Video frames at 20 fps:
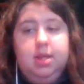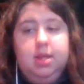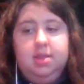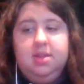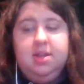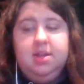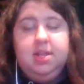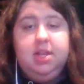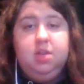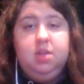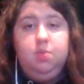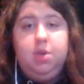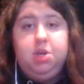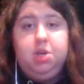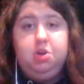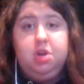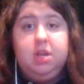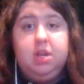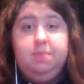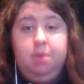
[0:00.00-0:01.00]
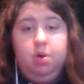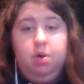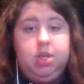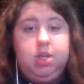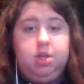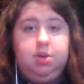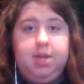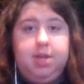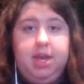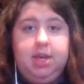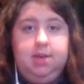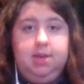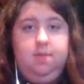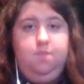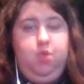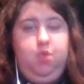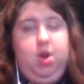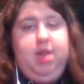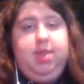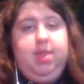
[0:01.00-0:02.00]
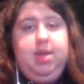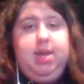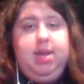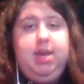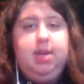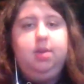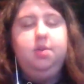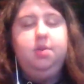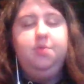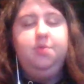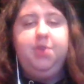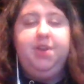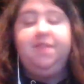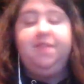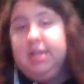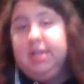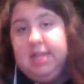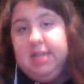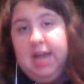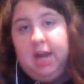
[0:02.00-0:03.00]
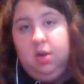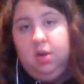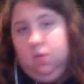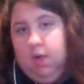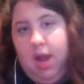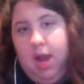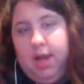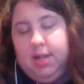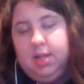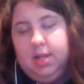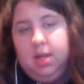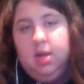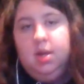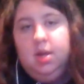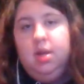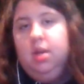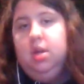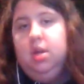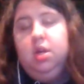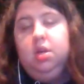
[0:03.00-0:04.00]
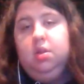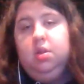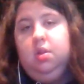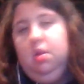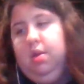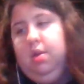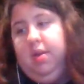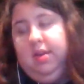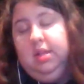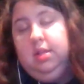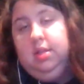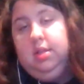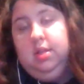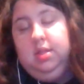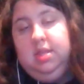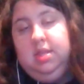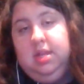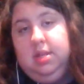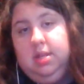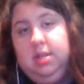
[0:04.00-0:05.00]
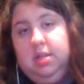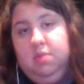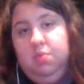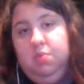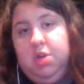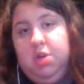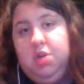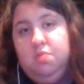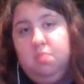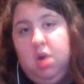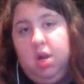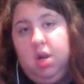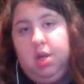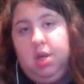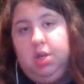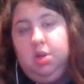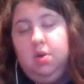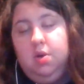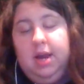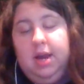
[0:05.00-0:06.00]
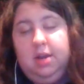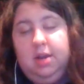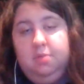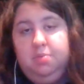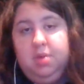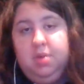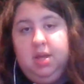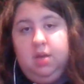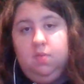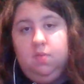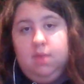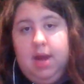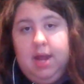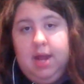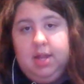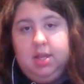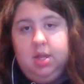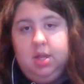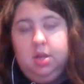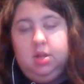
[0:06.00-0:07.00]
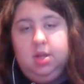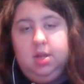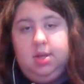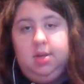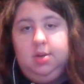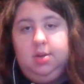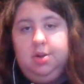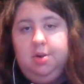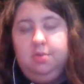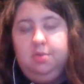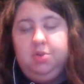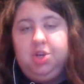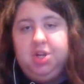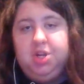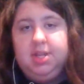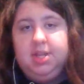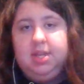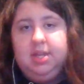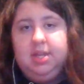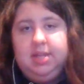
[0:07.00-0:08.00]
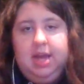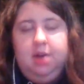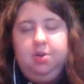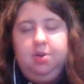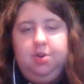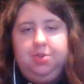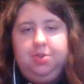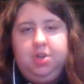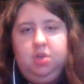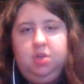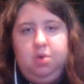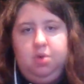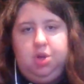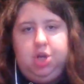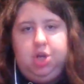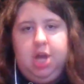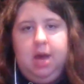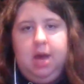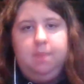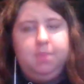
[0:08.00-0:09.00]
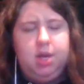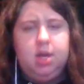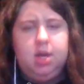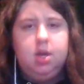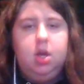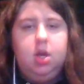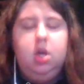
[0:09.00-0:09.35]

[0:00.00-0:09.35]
This is when you're supposed to take your breath in if it's not a rest. Because this is when you mark you know how to play rest, so you don't just sound out super choppy.